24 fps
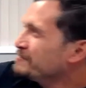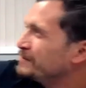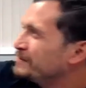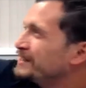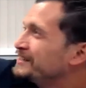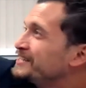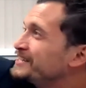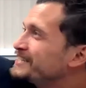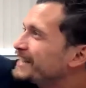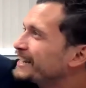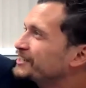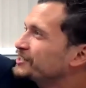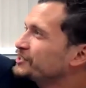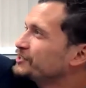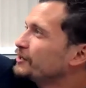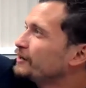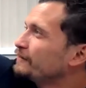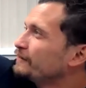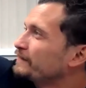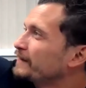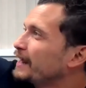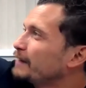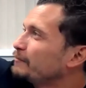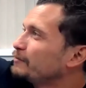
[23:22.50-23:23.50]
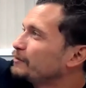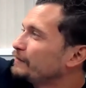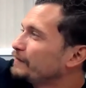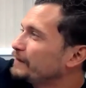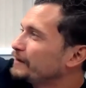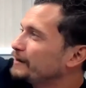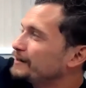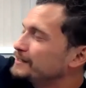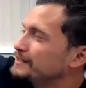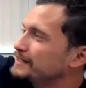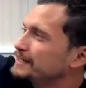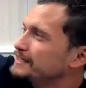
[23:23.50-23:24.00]
Beats is actually off camera over
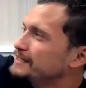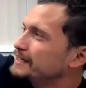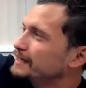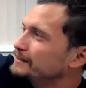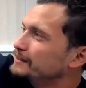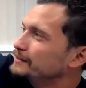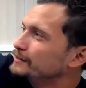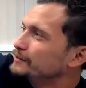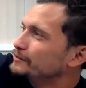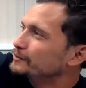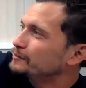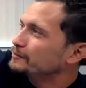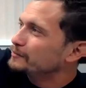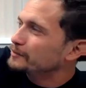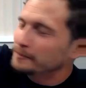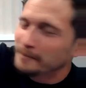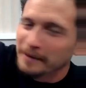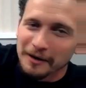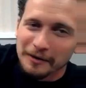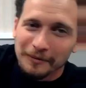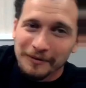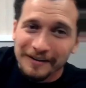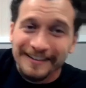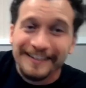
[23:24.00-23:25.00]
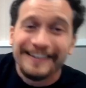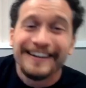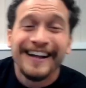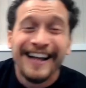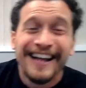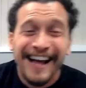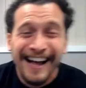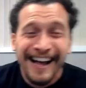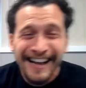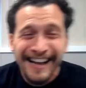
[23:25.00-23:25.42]
there. He's got the little mermaid one, yeah.